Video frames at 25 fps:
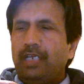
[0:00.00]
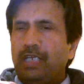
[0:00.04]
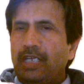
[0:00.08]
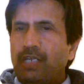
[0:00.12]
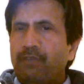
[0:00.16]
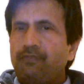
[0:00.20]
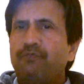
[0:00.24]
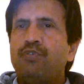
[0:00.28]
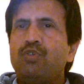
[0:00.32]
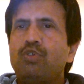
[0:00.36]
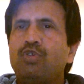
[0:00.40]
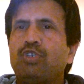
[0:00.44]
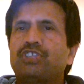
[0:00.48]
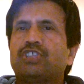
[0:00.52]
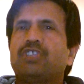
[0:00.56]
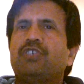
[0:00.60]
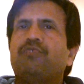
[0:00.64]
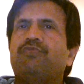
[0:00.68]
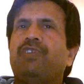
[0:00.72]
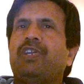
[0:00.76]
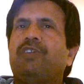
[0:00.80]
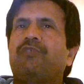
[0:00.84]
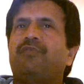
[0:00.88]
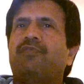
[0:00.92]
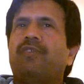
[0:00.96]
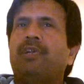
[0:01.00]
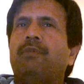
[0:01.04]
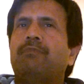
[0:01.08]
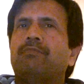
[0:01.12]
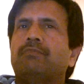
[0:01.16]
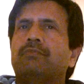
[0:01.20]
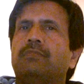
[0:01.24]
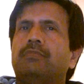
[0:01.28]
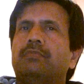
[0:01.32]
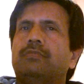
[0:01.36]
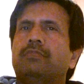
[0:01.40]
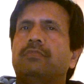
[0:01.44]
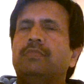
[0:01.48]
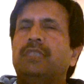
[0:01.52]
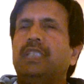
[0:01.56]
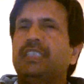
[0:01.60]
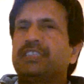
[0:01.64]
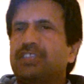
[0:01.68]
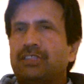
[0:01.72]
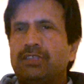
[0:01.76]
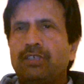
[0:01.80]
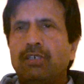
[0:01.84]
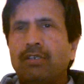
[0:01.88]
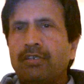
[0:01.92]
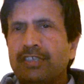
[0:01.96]
if you are suffering from the
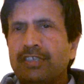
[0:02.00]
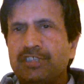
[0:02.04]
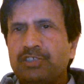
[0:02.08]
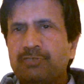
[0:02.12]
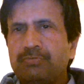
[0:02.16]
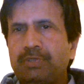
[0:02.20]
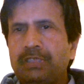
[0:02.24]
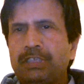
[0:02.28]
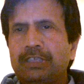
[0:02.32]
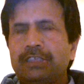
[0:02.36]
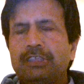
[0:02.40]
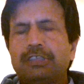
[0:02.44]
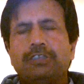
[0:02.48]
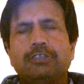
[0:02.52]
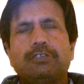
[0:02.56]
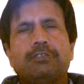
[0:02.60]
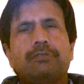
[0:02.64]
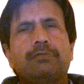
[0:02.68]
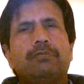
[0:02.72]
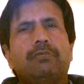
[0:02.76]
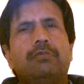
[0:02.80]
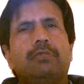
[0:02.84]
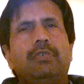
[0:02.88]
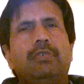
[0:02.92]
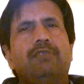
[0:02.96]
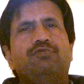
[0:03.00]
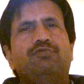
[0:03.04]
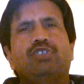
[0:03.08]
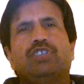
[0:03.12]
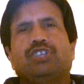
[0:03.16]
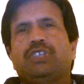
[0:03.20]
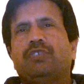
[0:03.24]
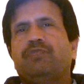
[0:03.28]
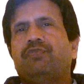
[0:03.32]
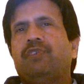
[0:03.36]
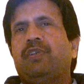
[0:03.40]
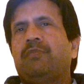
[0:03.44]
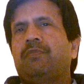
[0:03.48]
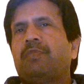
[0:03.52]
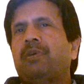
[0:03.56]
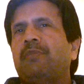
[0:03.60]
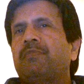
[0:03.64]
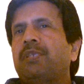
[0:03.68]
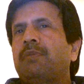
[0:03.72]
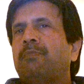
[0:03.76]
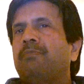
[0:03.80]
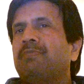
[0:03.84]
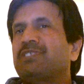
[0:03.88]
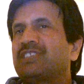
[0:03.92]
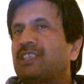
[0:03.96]
slurred speech if you're suffering
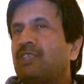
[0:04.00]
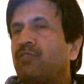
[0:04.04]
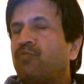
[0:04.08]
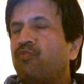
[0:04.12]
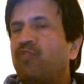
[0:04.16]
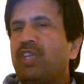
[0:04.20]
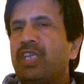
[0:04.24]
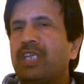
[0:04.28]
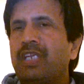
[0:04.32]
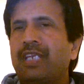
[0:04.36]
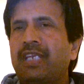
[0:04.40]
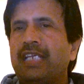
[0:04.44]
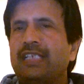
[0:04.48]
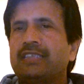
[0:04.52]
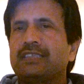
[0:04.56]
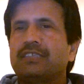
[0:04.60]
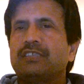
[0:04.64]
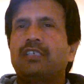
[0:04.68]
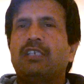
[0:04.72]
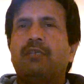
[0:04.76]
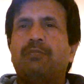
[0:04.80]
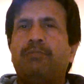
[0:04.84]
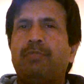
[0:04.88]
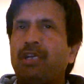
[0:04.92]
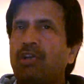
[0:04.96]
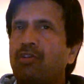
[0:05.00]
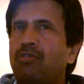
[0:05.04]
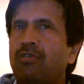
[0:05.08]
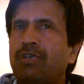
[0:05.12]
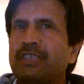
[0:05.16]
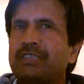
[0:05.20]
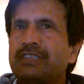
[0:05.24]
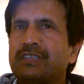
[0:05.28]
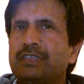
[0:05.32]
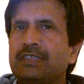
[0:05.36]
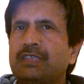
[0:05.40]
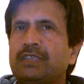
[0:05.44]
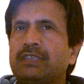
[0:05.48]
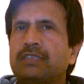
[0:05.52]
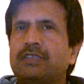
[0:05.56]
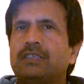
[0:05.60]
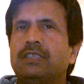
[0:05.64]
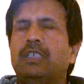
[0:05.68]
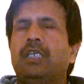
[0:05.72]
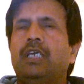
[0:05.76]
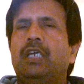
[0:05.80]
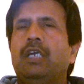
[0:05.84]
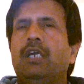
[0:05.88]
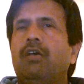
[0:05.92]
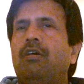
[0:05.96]
from the muscle weakness or paralysis
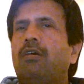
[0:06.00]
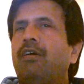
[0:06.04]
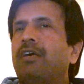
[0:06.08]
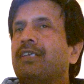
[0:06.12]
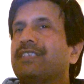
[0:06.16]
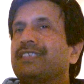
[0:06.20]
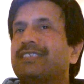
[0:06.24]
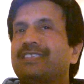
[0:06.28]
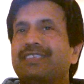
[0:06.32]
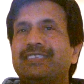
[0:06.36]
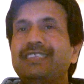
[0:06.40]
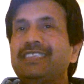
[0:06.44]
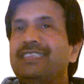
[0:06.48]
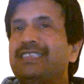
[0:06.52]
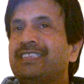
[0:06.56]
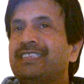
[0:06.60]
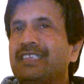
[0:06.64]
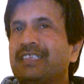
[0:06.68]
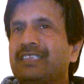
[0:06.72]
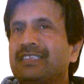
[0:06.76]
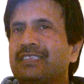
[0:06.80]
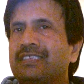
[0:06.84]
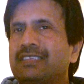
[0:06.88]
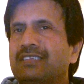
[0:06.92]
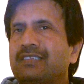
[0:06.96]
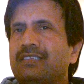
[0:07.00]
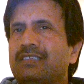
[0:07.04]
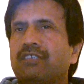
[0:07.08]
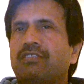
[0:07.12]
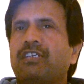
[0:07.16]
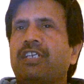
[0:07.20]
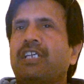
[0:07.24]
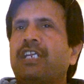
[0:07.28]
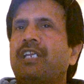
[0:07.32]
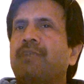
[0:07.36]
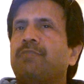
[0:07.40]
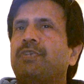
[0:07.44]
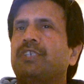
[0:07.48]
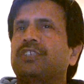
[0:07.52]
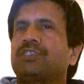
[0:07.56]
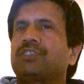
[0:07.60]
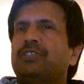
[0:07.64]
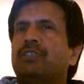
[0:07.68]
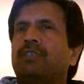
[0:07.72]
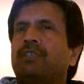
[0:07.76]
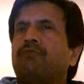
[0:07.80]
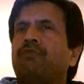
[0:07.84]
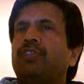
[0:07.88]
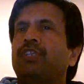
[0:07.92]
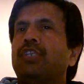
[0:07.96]
or the seizures occurring in a
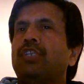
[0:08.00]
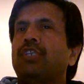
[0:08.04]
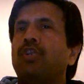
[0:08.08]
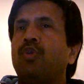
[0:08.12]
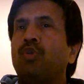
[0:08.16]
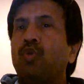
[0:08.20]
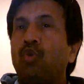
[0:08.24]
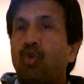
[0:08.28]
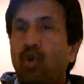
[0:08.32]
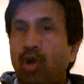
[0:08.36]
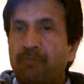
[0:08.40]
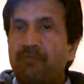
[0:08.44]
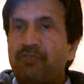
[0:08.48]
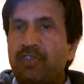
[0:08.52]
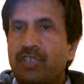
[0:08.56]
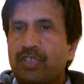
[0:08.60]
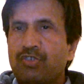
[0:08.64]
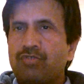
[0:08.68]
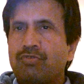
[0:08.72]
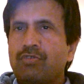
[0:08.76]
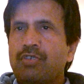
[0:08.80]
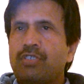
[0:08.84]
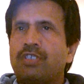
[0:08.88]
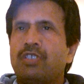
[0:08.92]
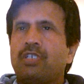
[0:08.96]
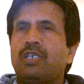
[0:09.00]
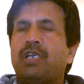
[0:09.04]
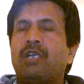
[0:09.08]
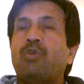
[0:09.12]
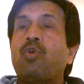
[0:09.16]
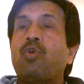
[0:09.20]
person with no obvious reason